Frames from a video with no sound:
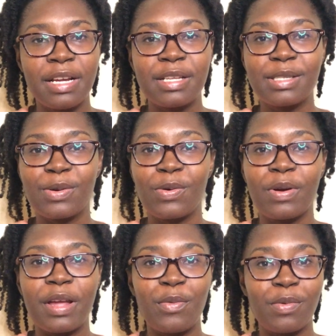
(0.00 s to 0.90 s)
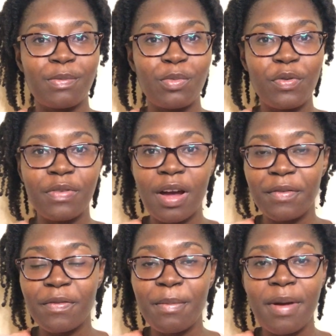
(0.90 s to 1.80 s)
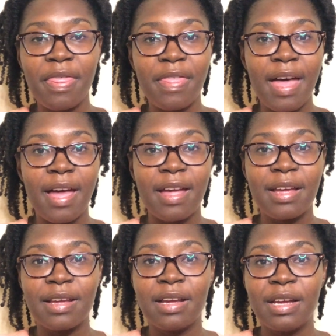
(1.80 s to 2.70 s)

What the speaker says: So it moved on from my thigh